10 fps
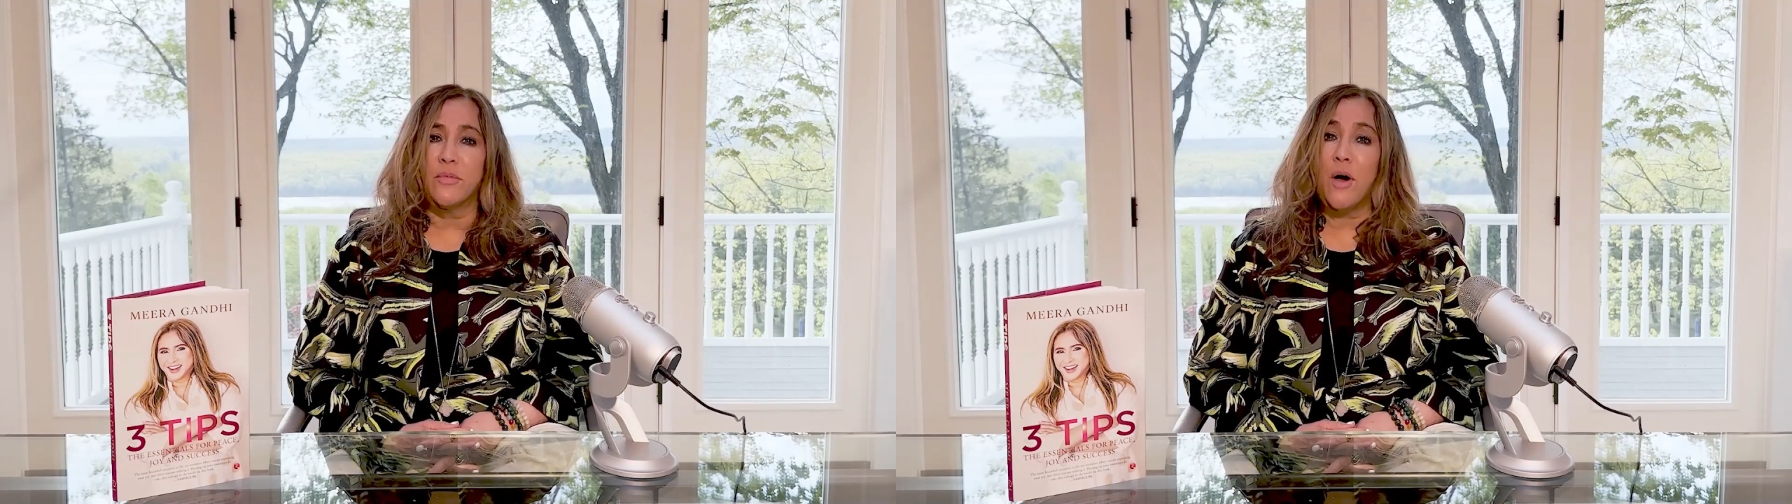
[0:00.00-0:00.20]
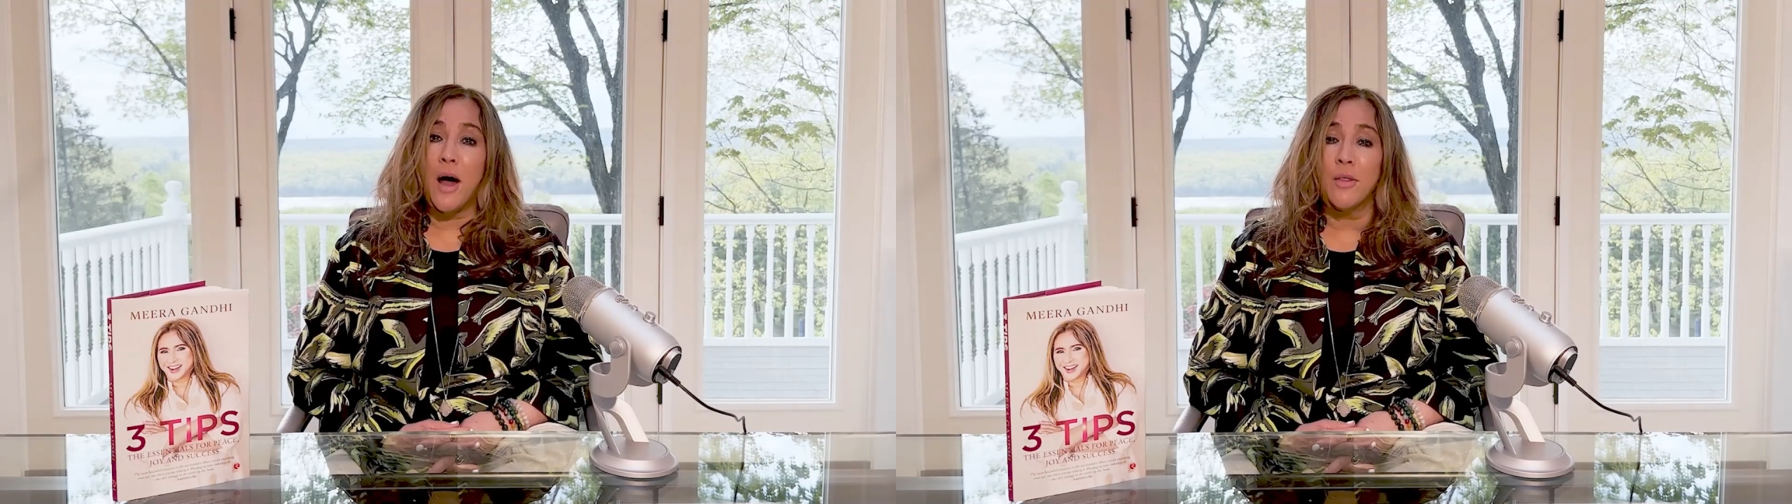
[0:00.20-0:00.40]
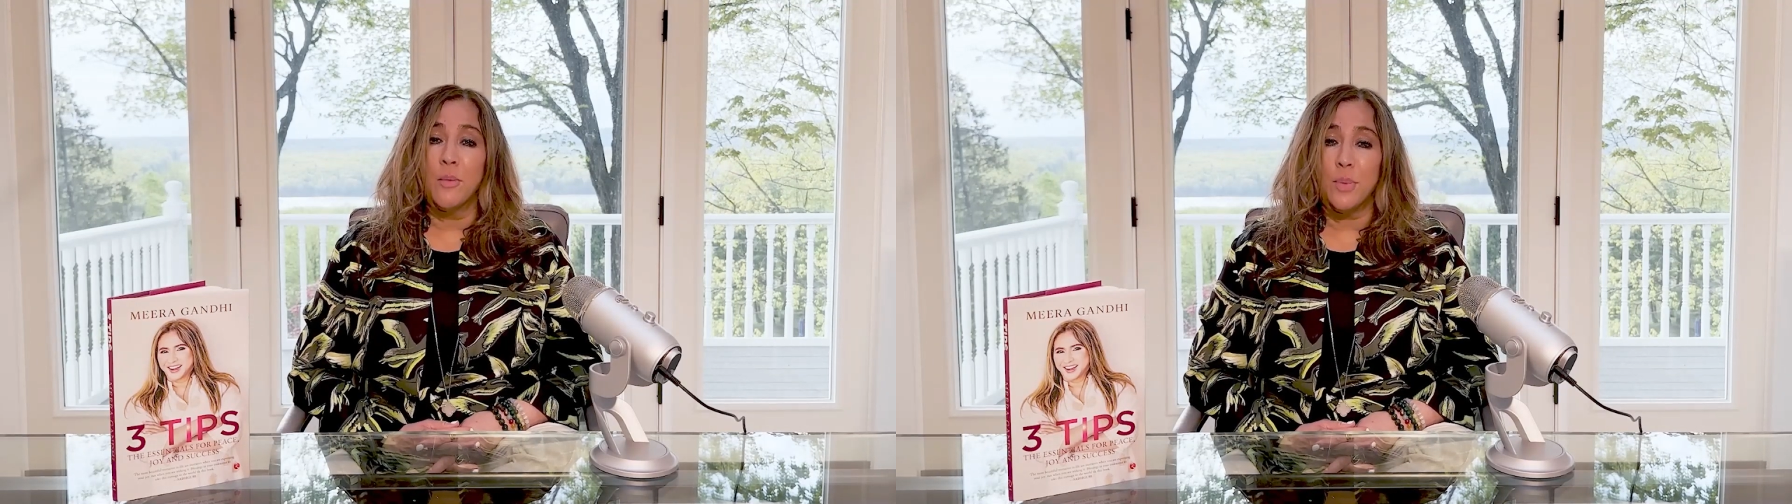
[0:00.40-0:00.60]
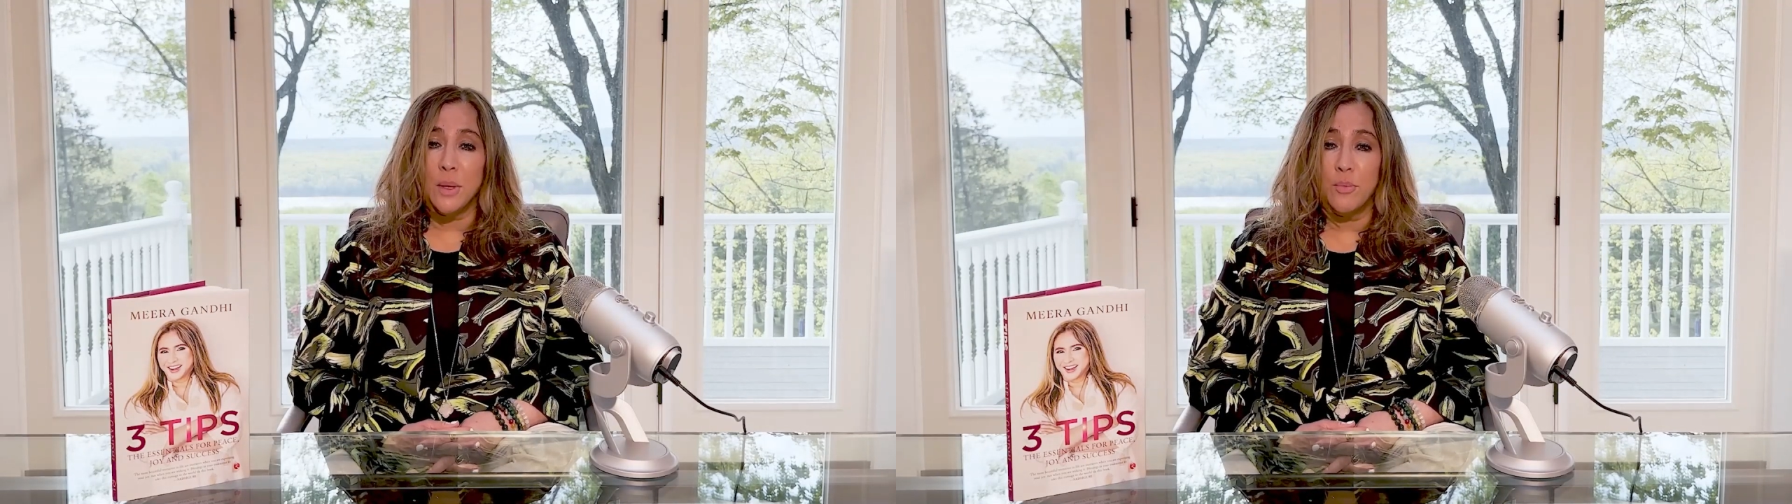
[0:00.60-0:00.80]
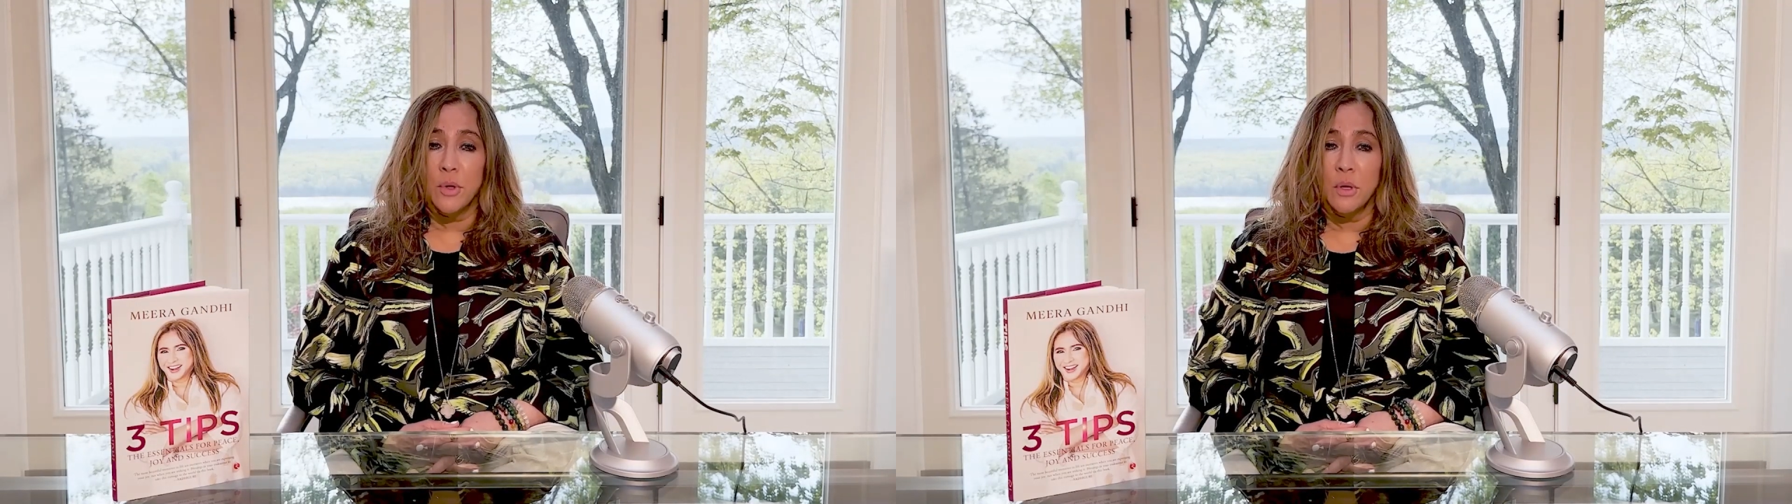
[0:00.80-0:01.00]
for other
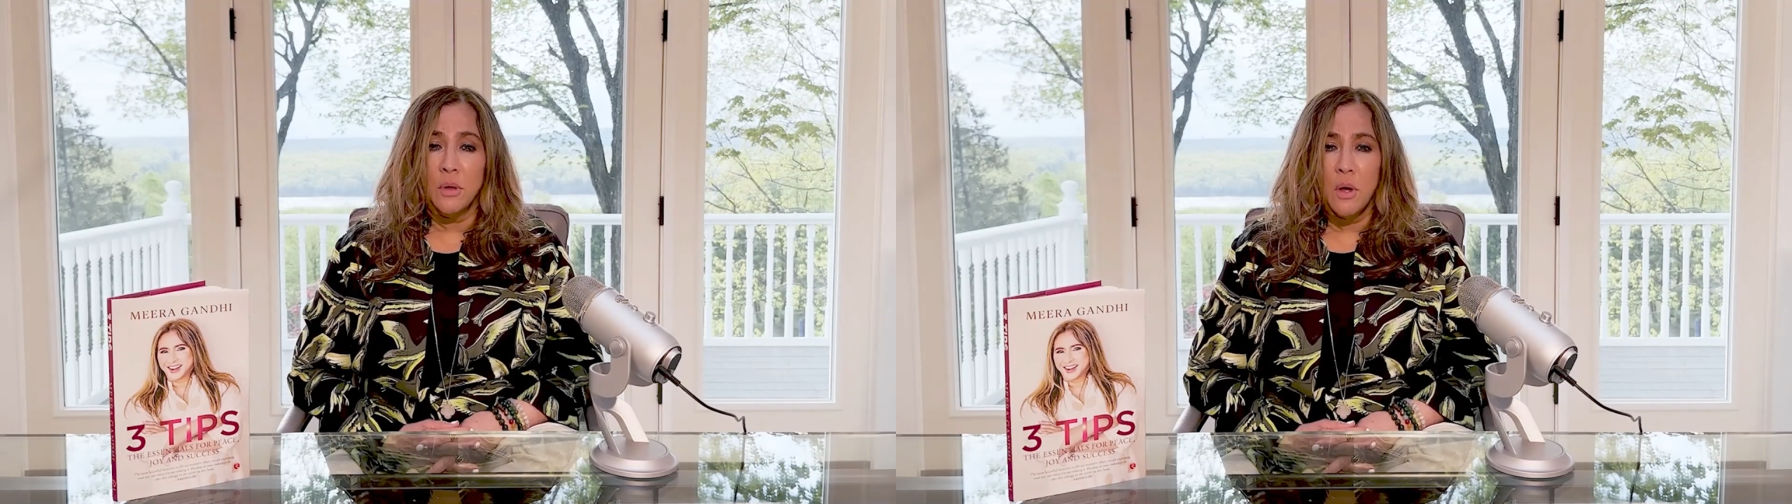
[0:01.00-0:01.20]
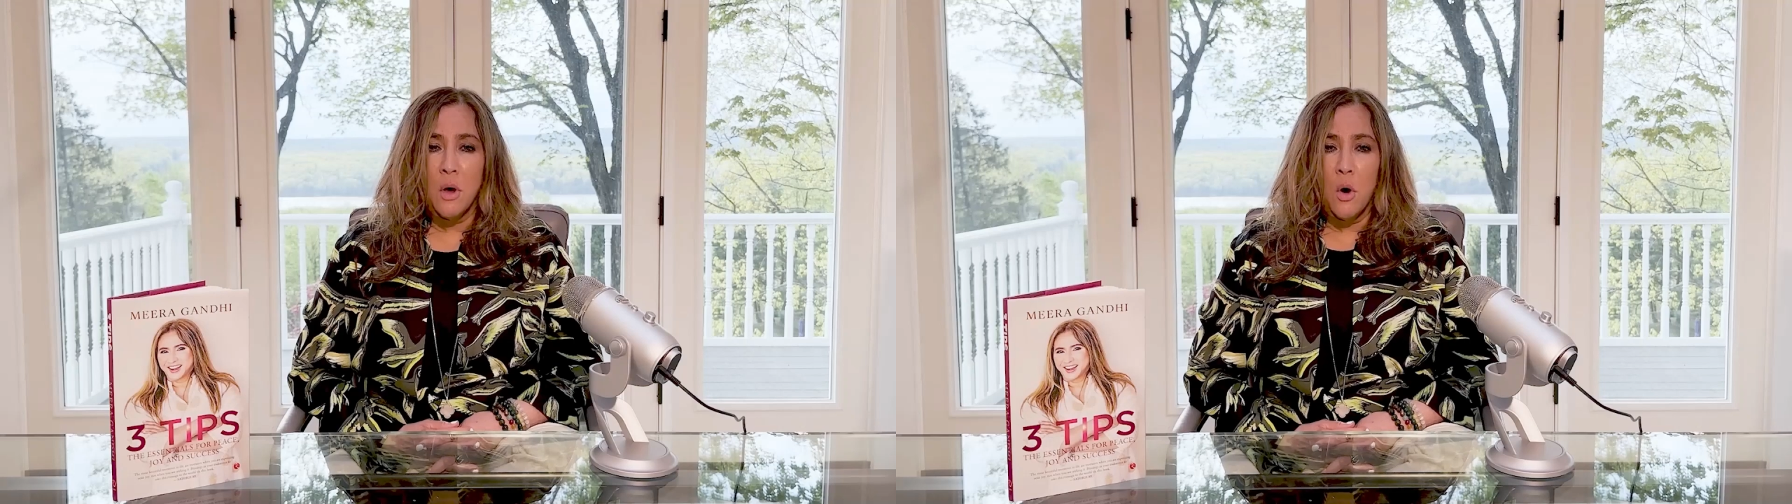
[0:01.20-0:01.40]
people